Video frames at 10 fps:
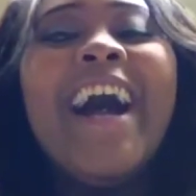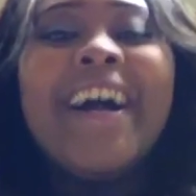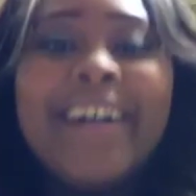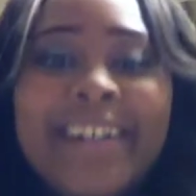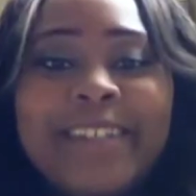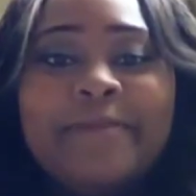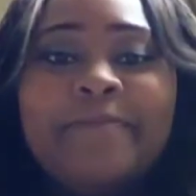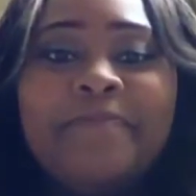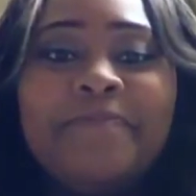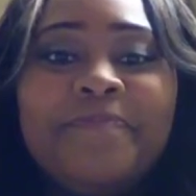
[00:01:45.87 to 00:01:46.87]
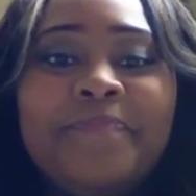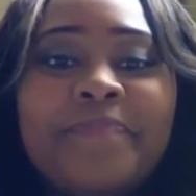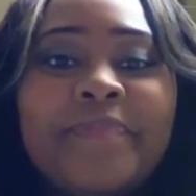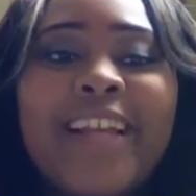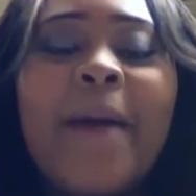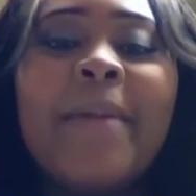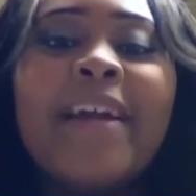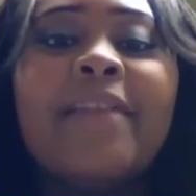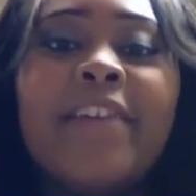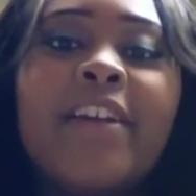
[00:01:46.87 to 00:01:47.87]
um, I'll
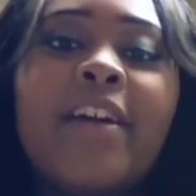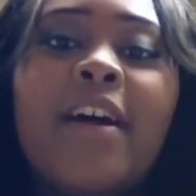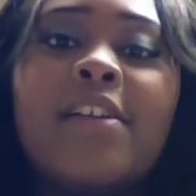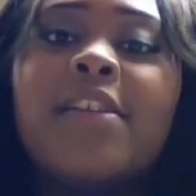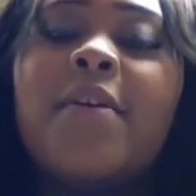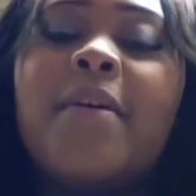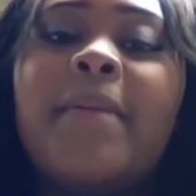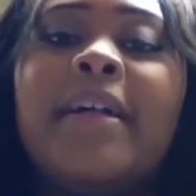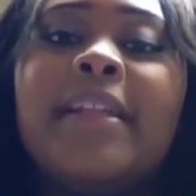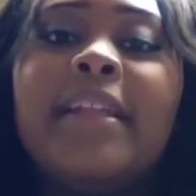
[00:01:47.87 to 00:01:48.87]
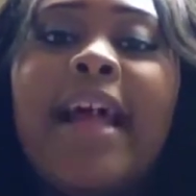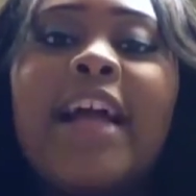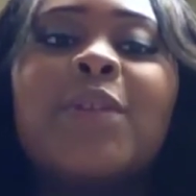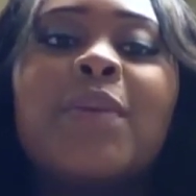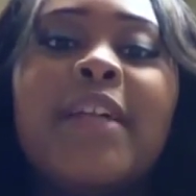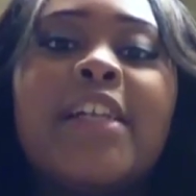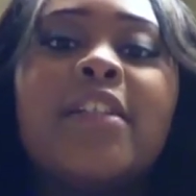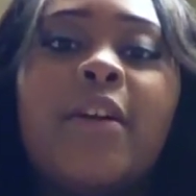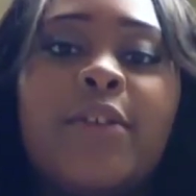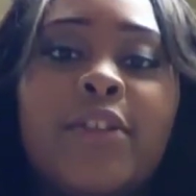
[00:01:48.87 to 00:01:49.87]
make a video also on my actual lace
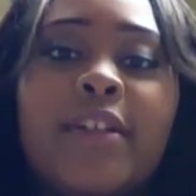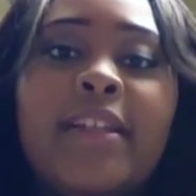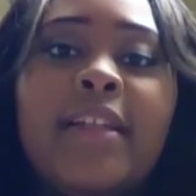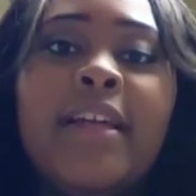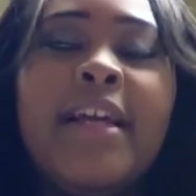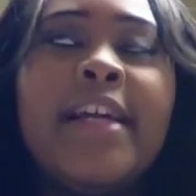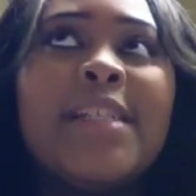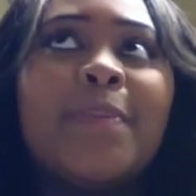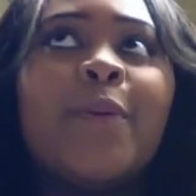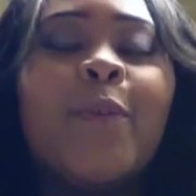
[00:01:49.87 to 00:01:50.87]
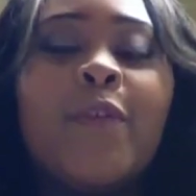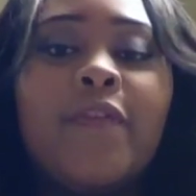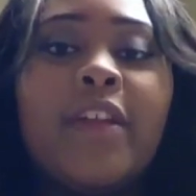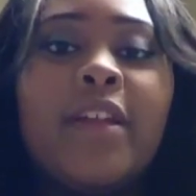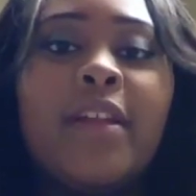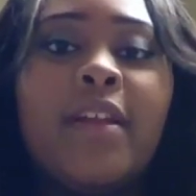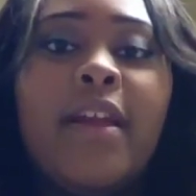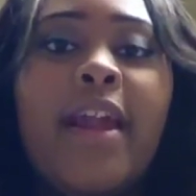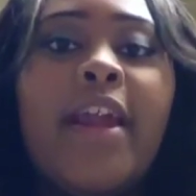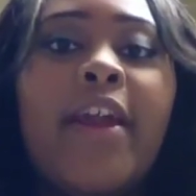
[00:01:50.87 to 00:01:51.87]
closure. It's Peruvian
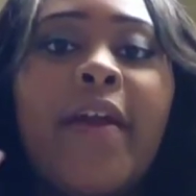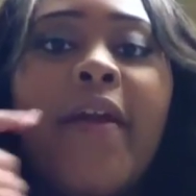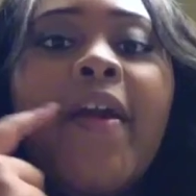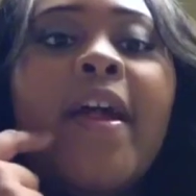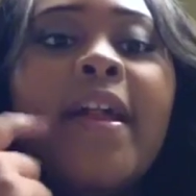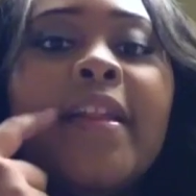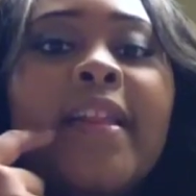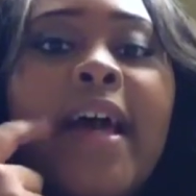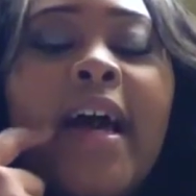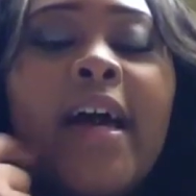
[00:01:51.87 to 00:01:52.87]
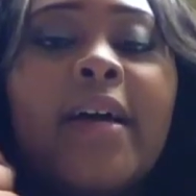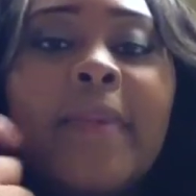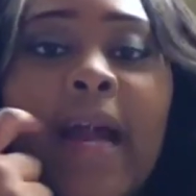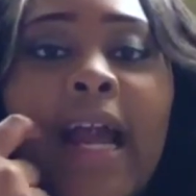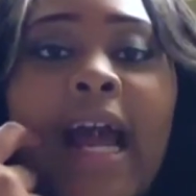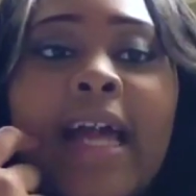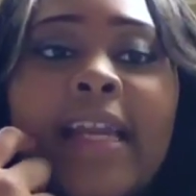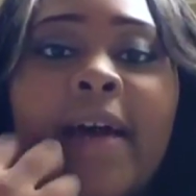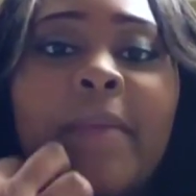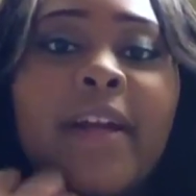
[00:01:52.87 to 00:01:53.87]
hair that um, I got,
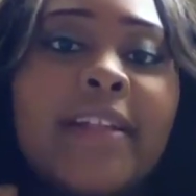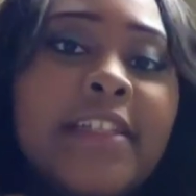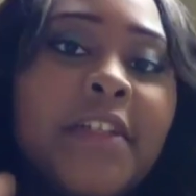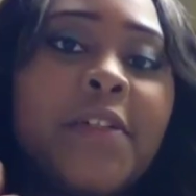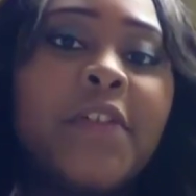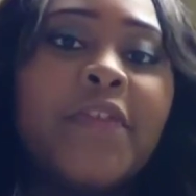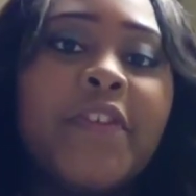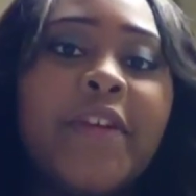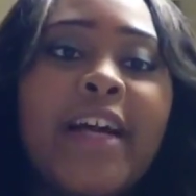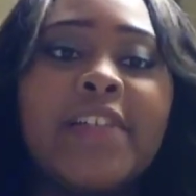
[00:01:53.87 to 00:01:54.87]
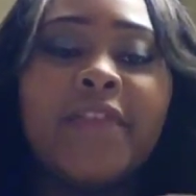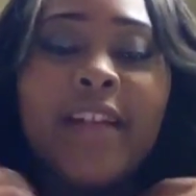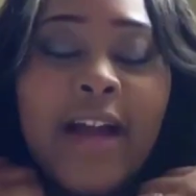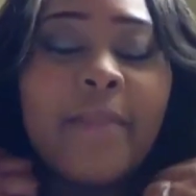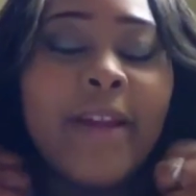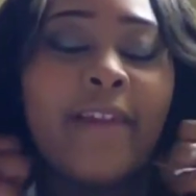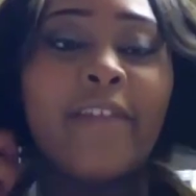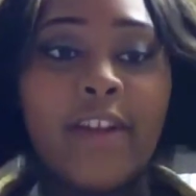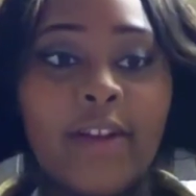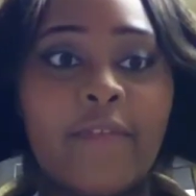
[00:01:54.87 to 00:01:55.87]
and I'll make a lace closure for you guys. For I'll make a
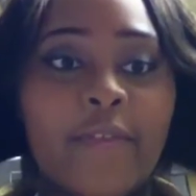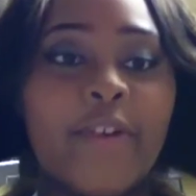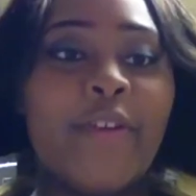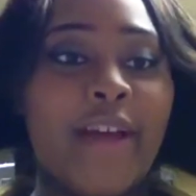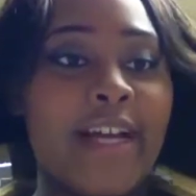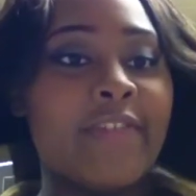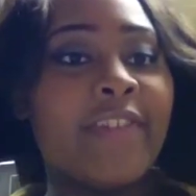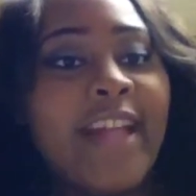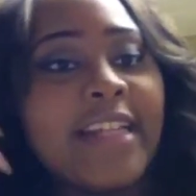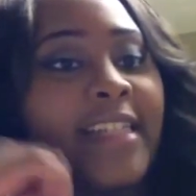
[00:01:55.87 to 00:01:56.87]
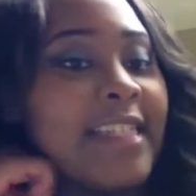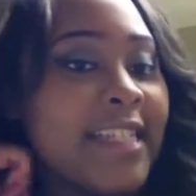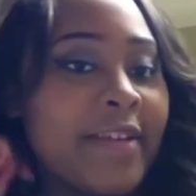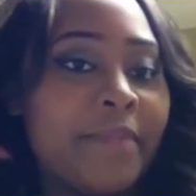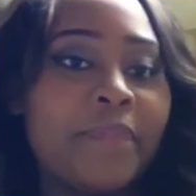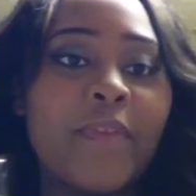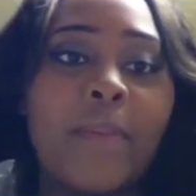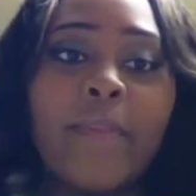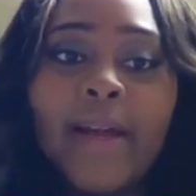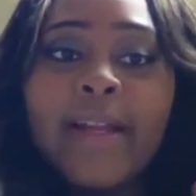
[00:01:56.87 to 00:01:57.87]
video for you guys for that to see
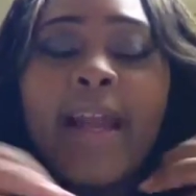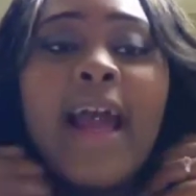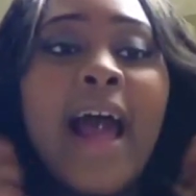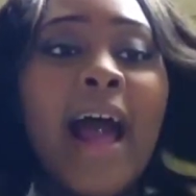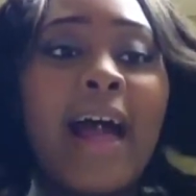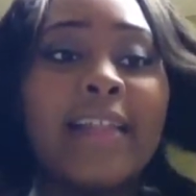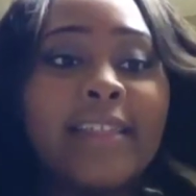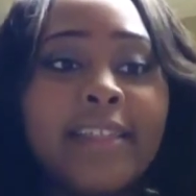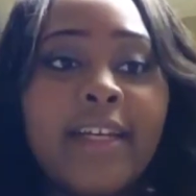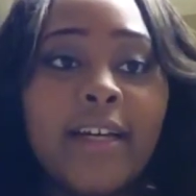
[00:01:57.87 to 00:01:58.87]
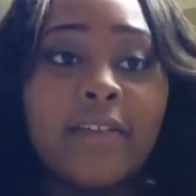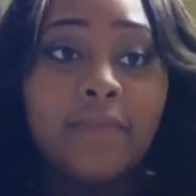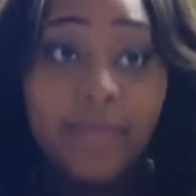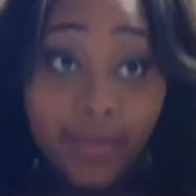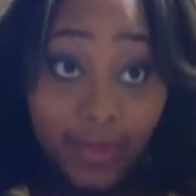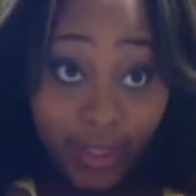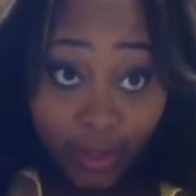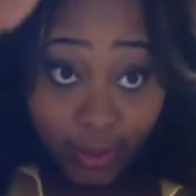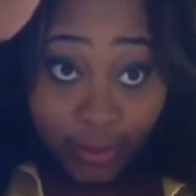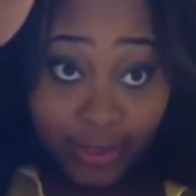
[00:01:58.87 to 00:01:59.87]
but I love the
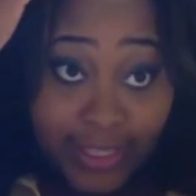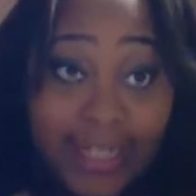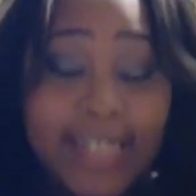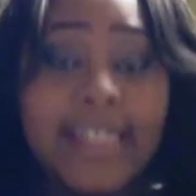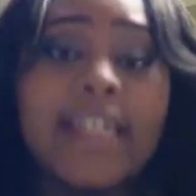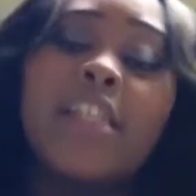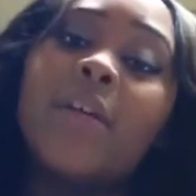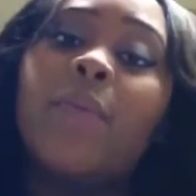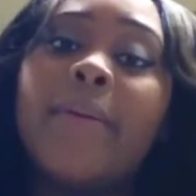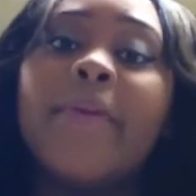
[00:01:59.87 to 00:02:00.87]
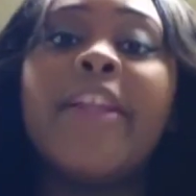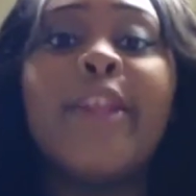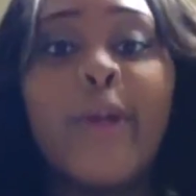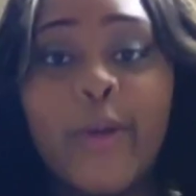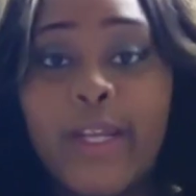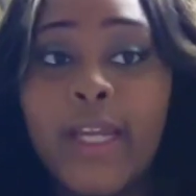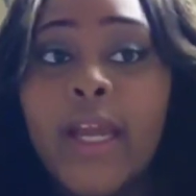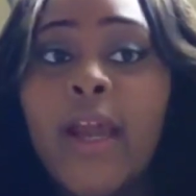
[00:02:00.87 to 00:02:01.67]
closure. Like I said, it's a 1B30